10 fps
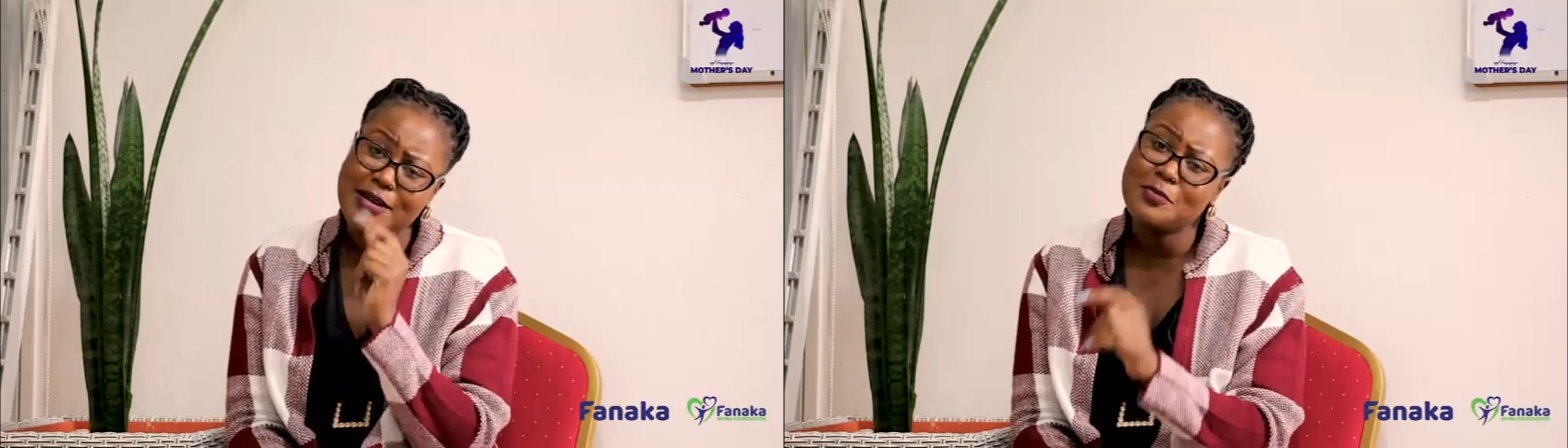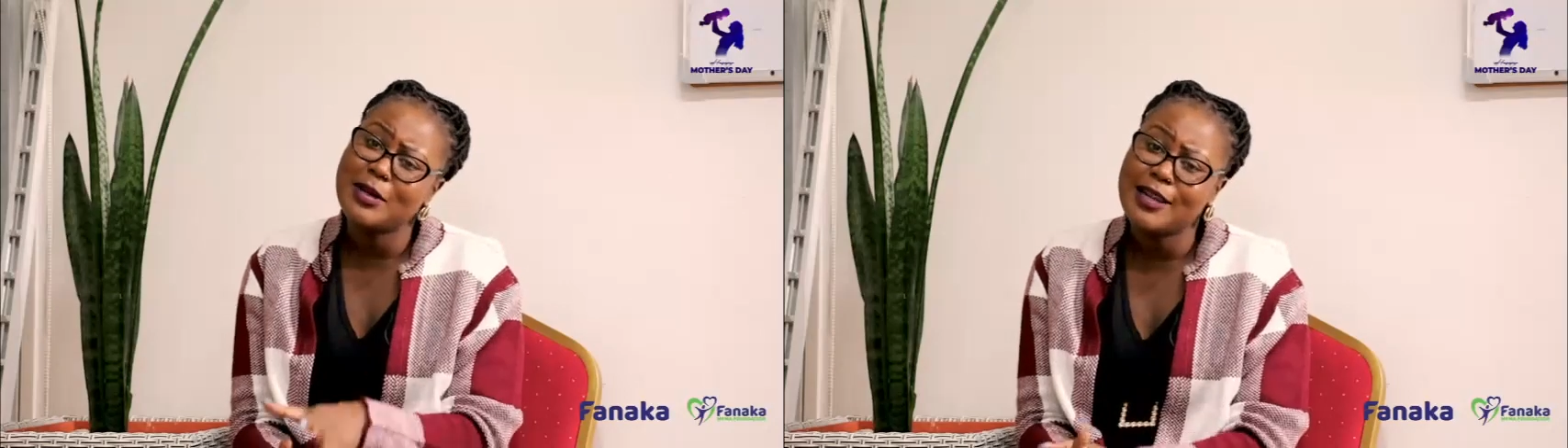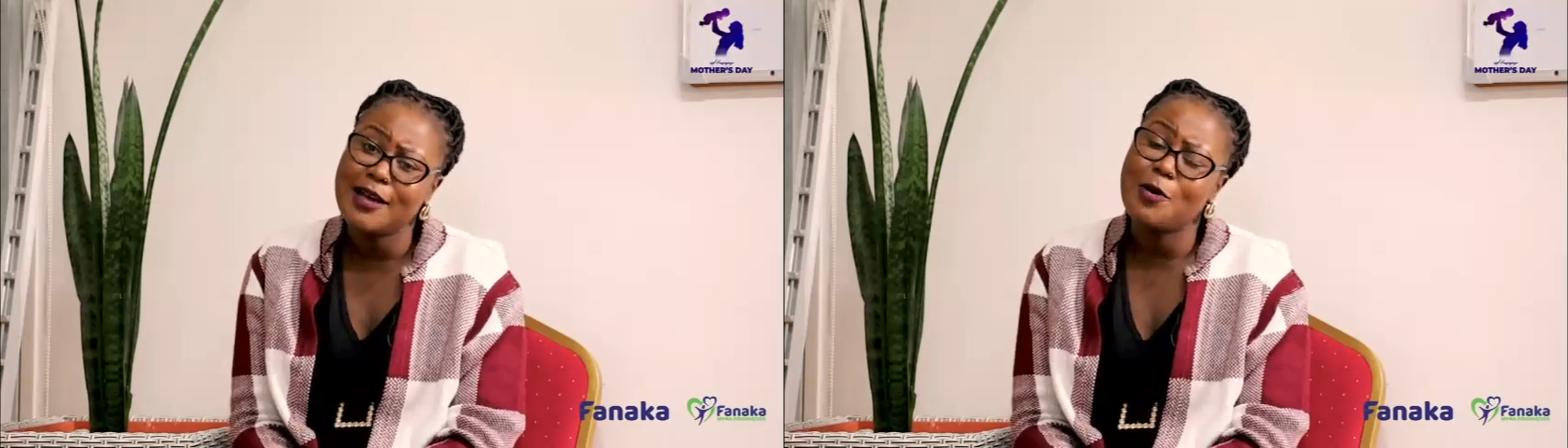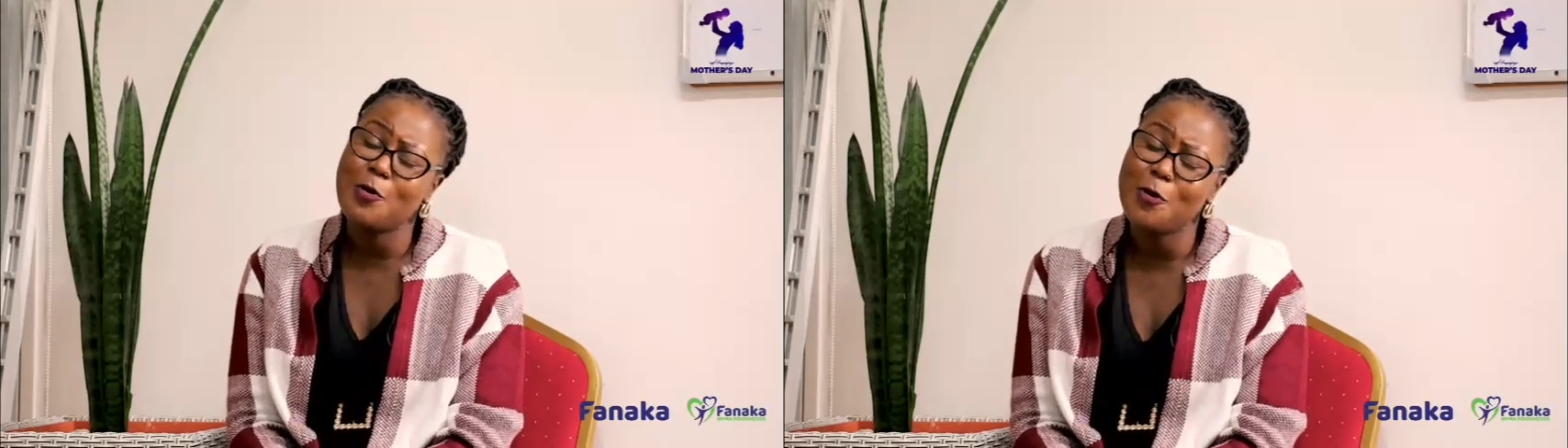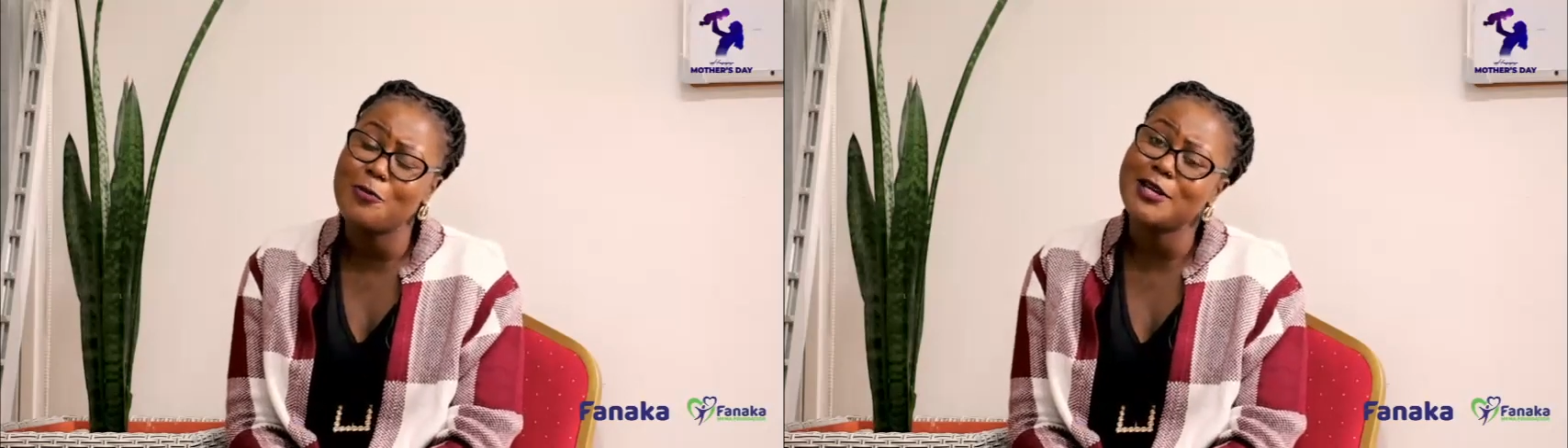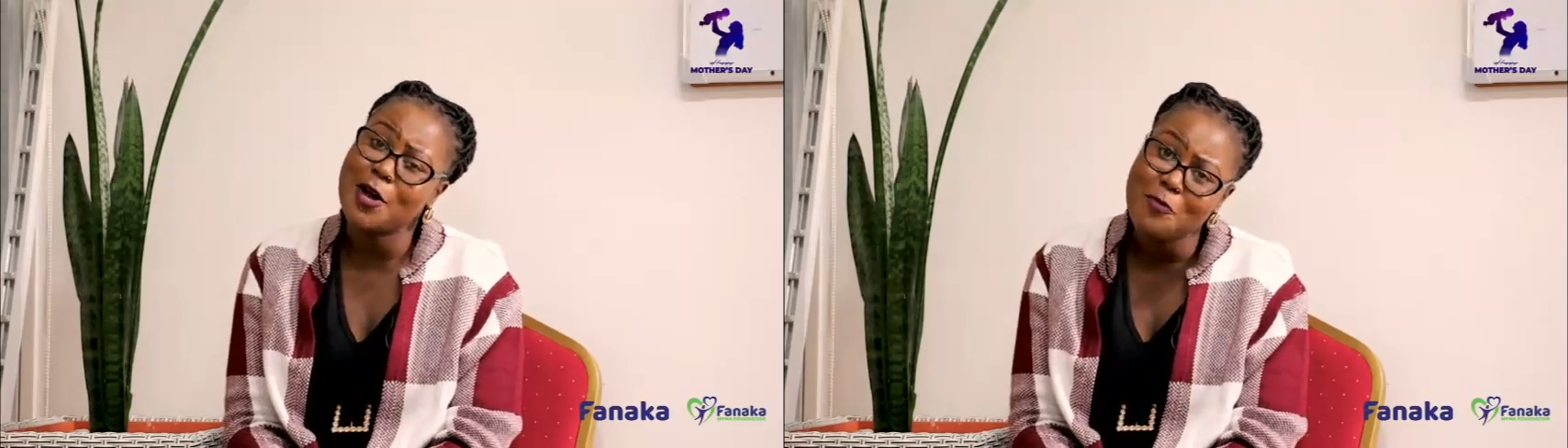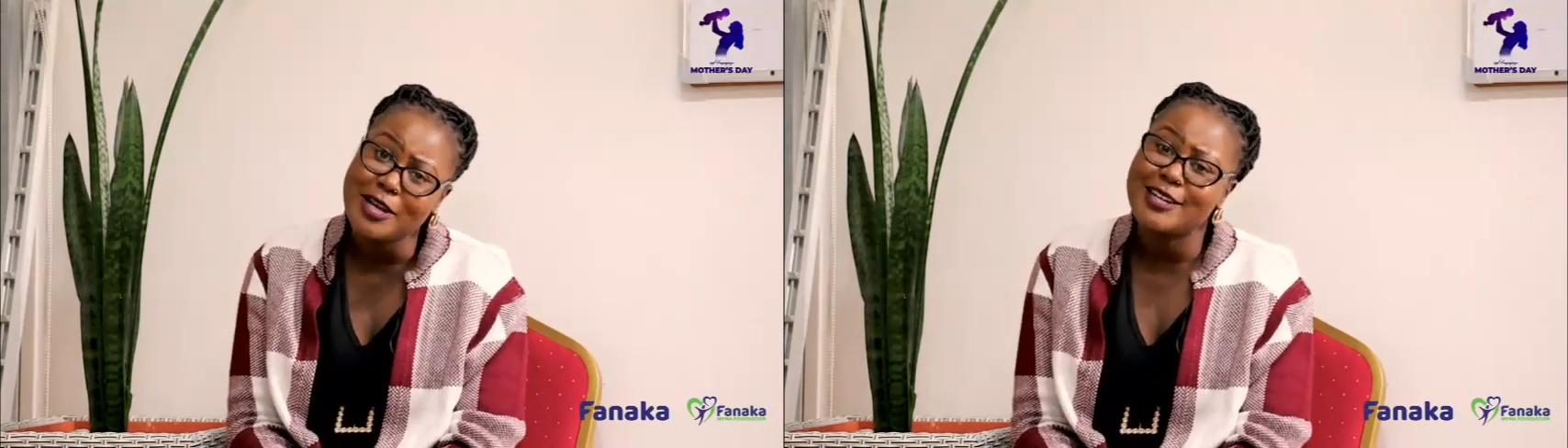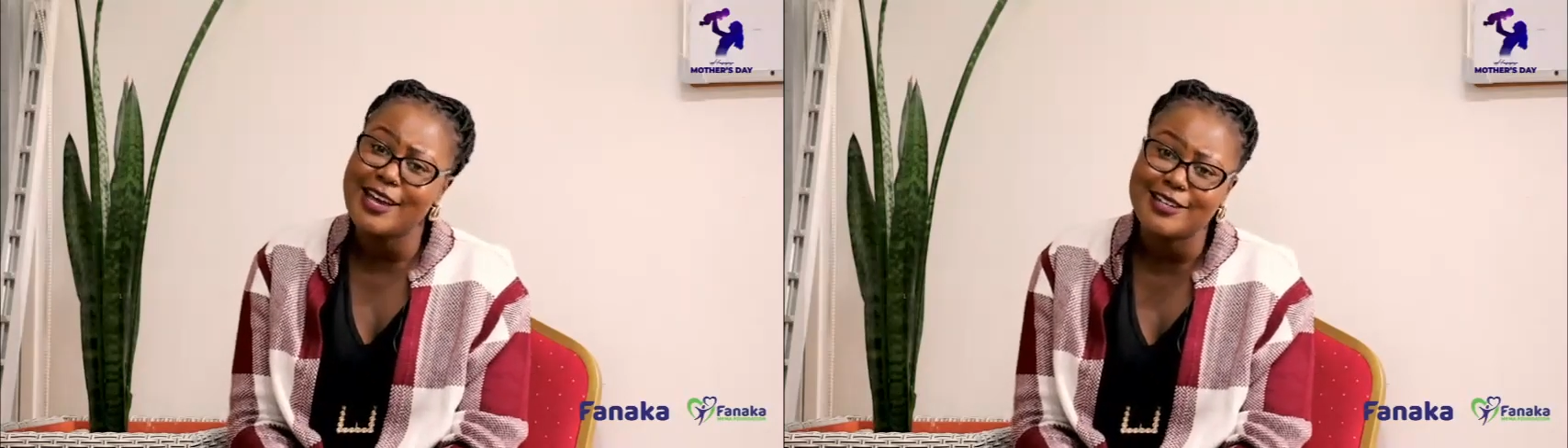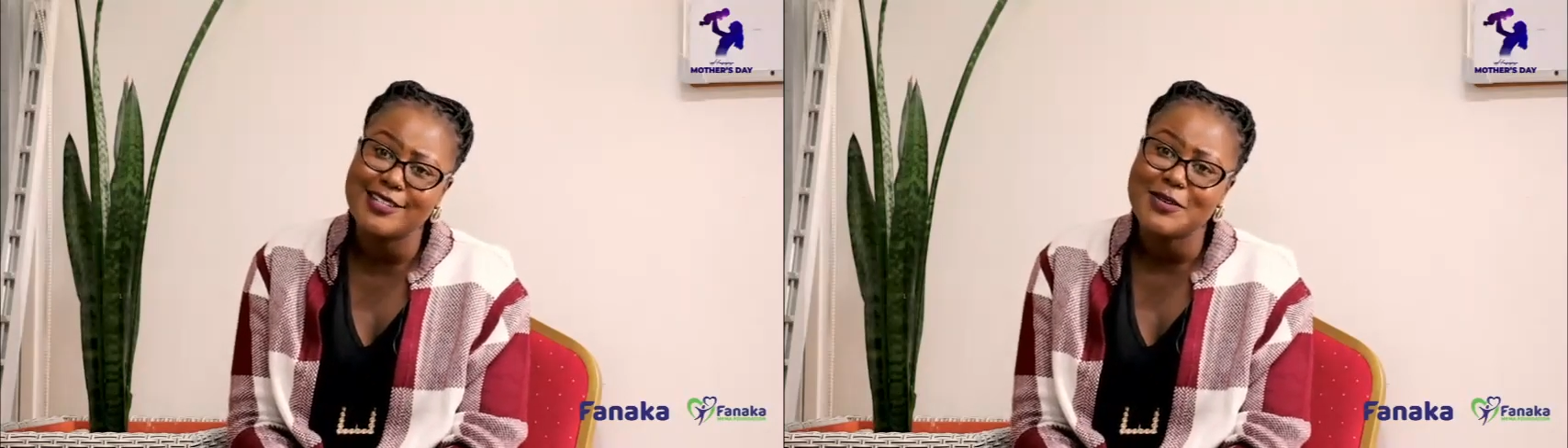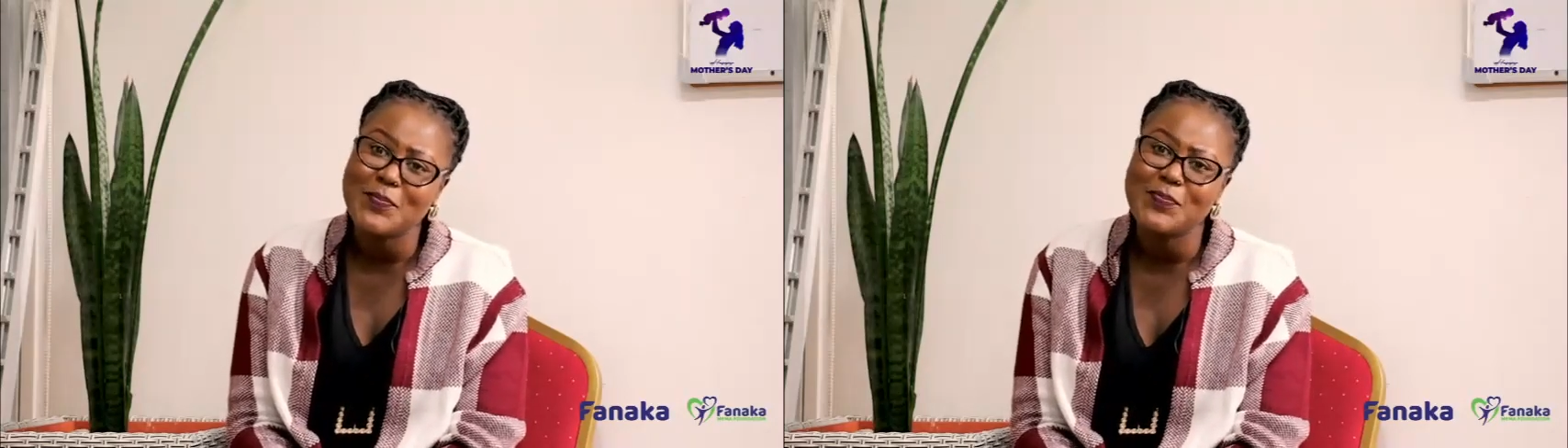alimpeleka huko, now my
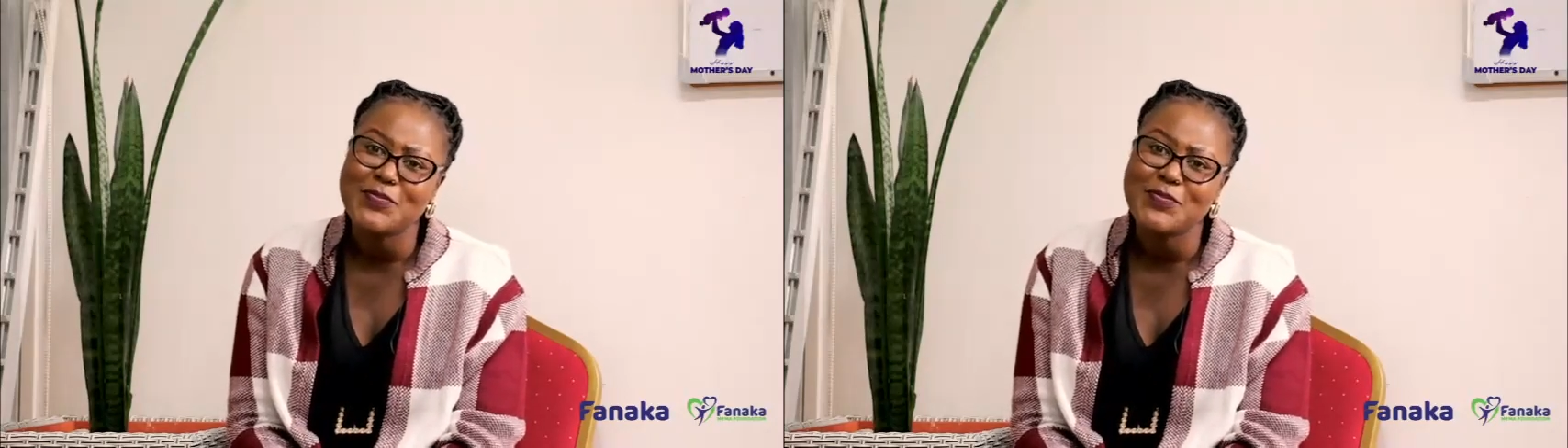dad,